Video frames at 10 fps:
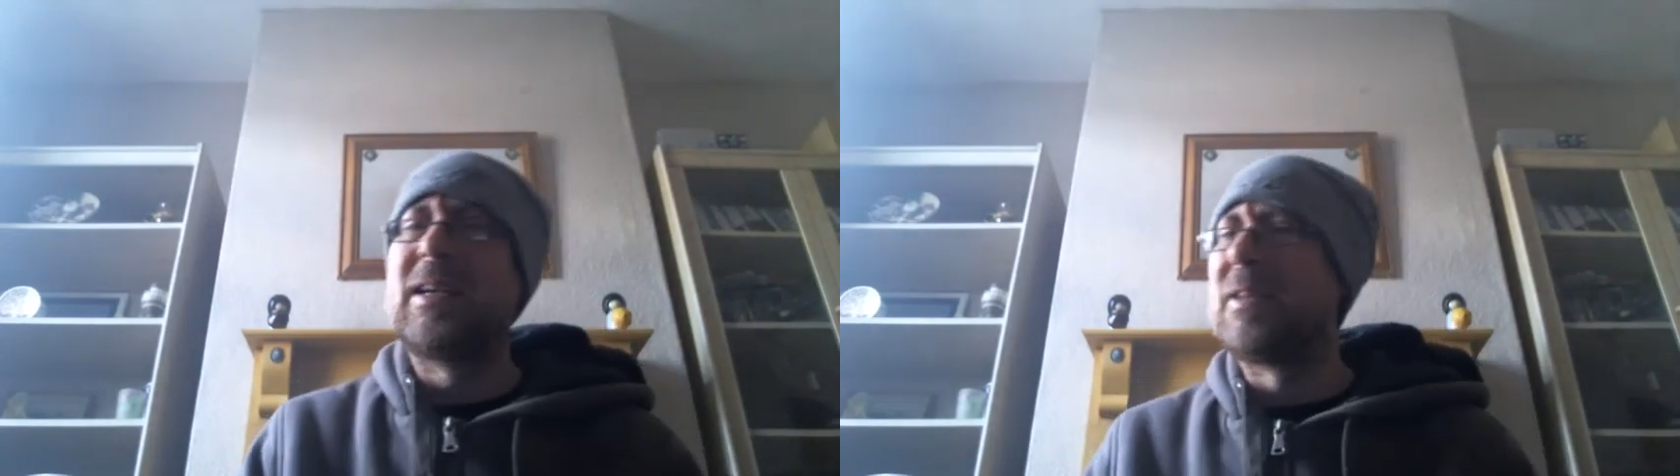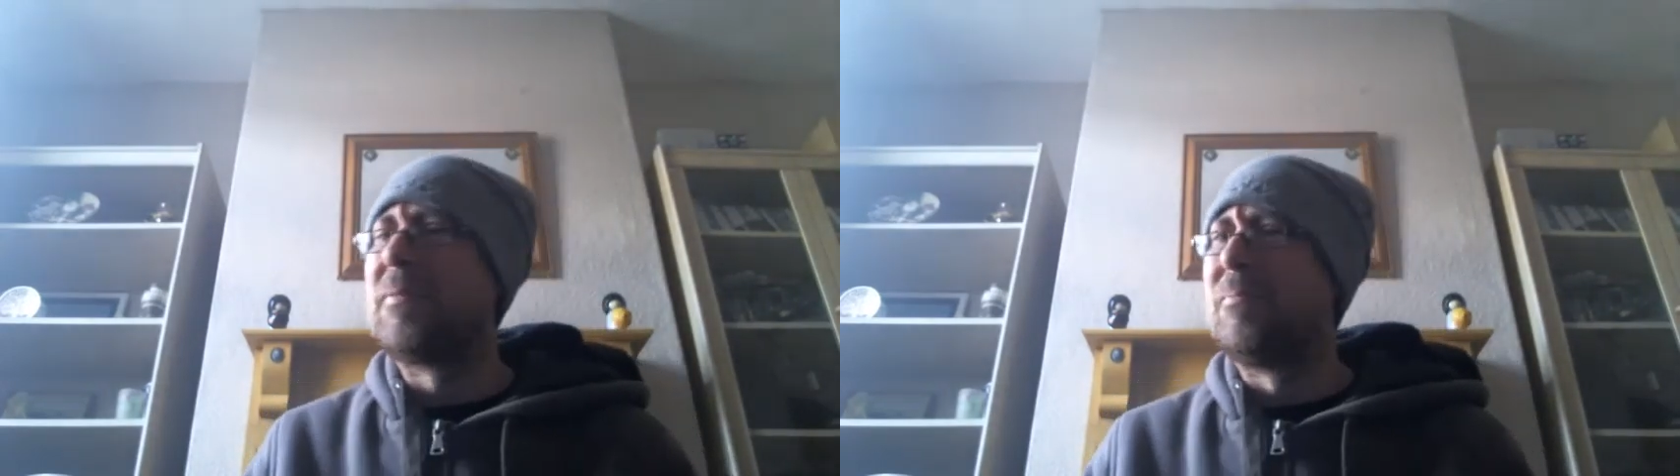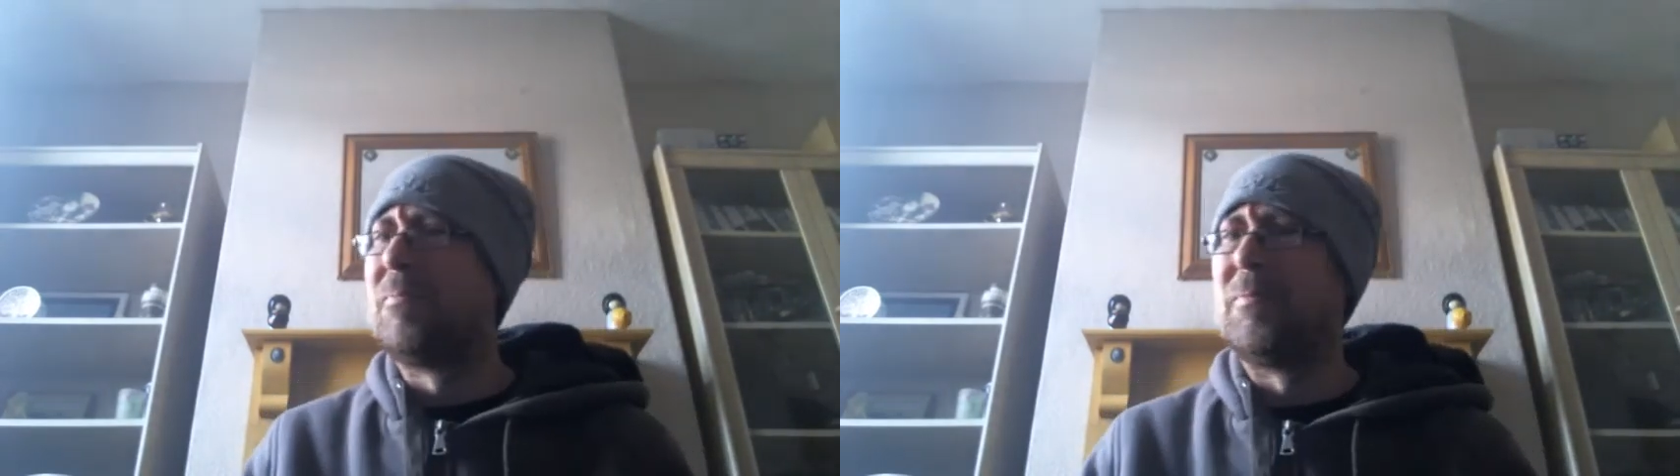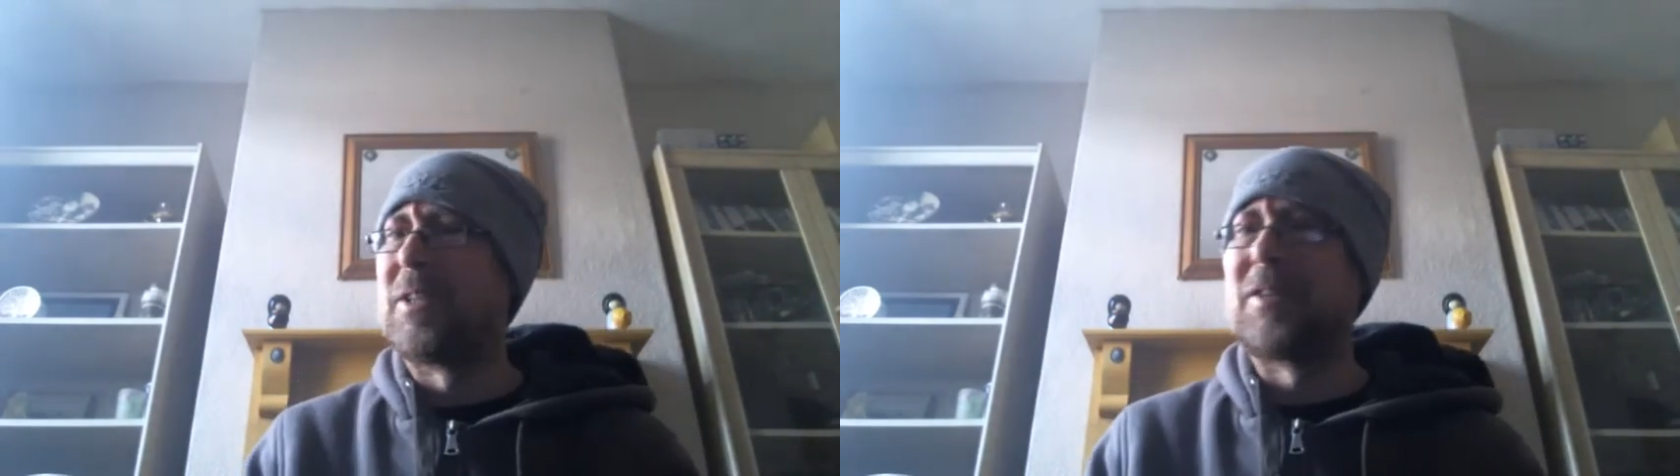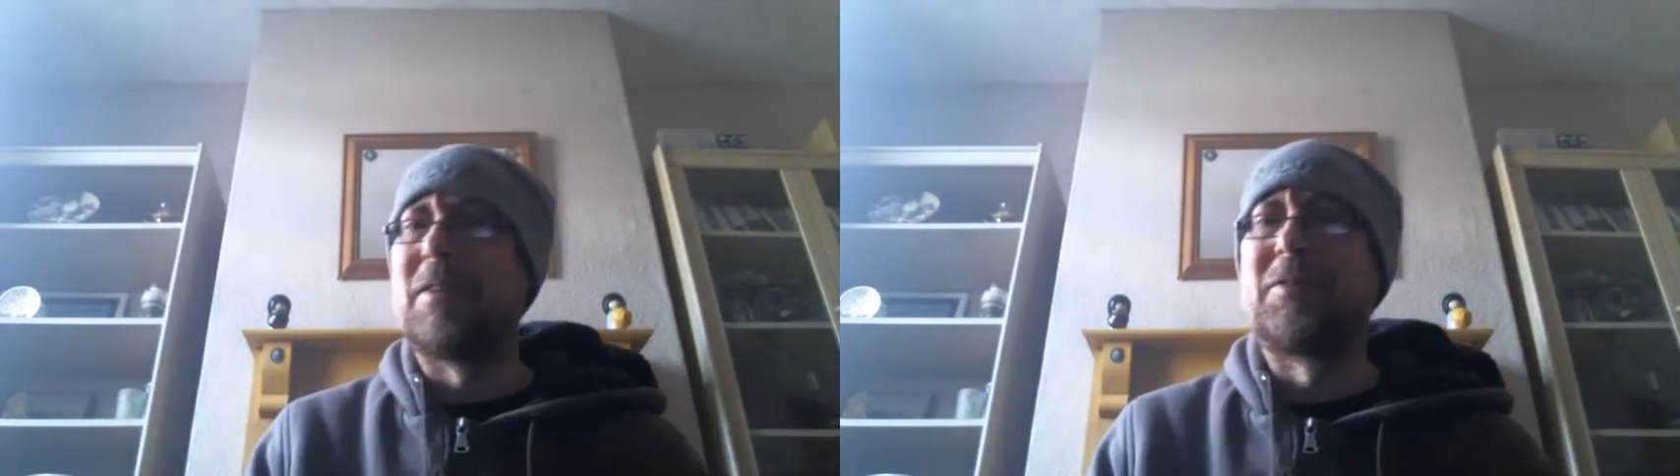Then
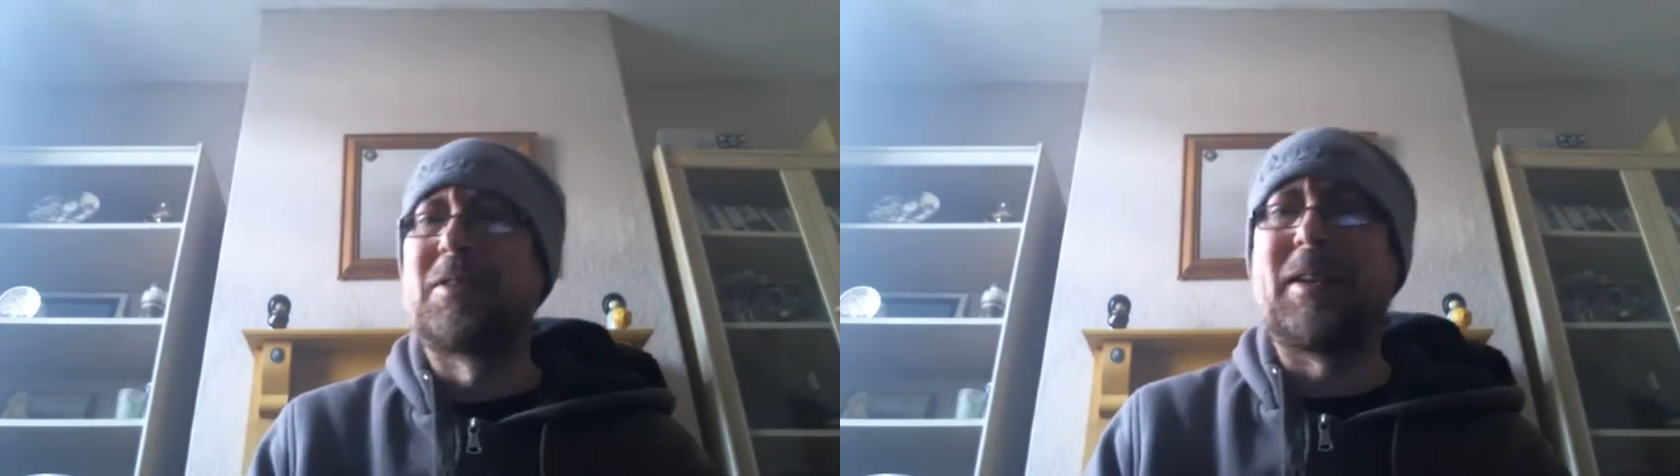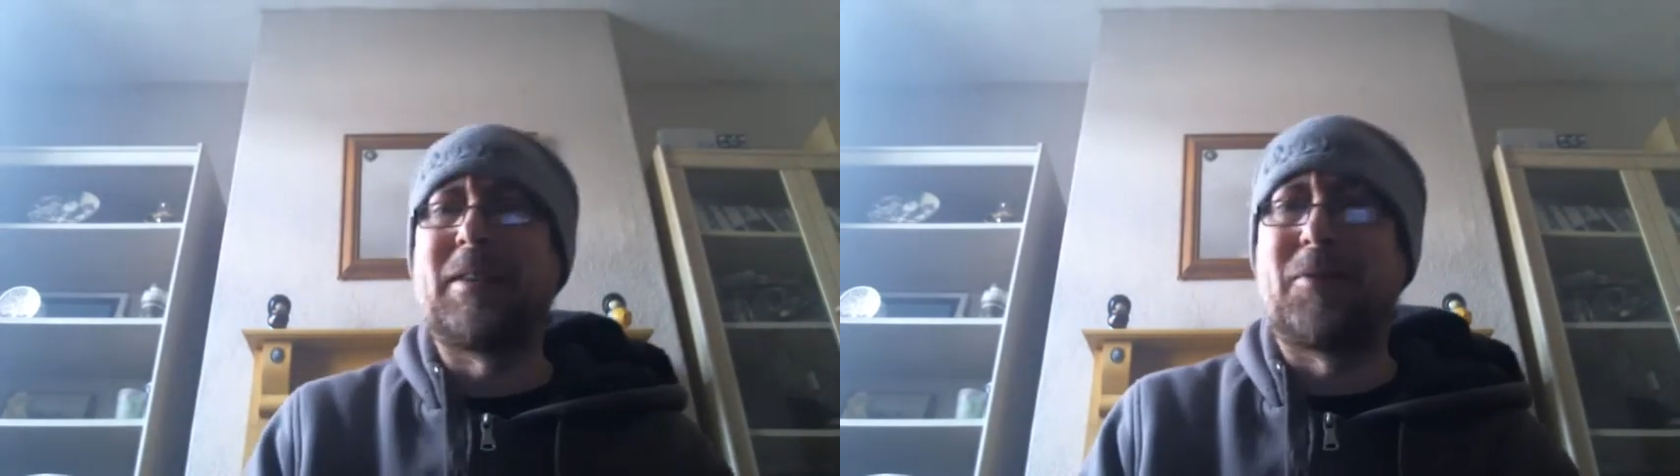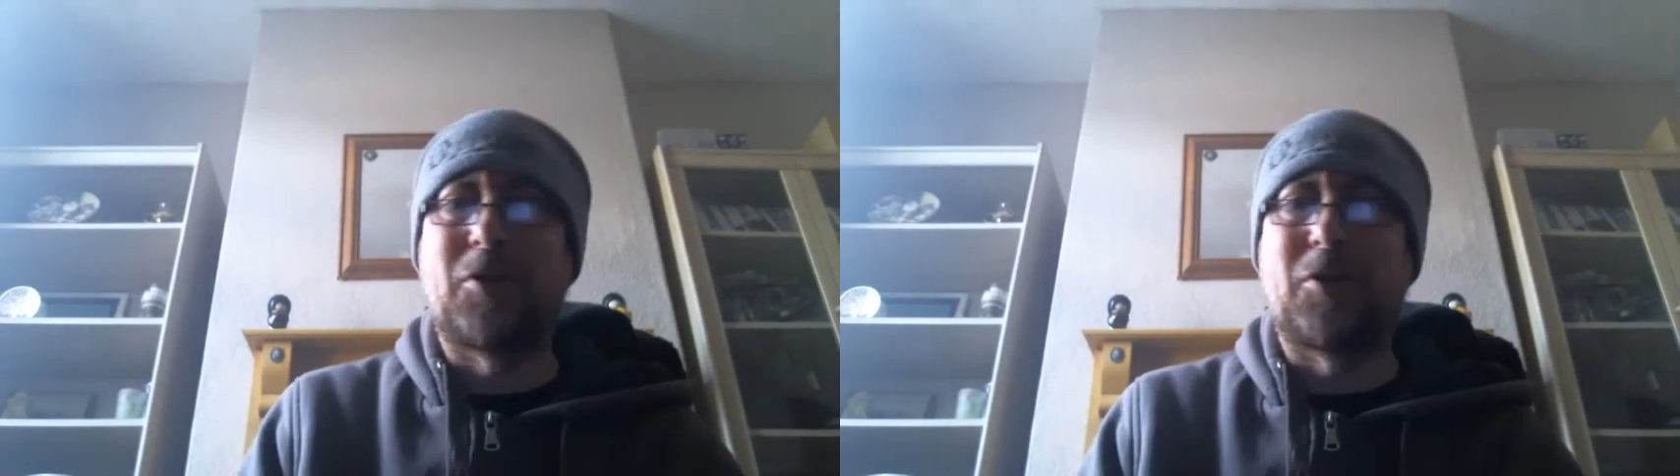mysteriously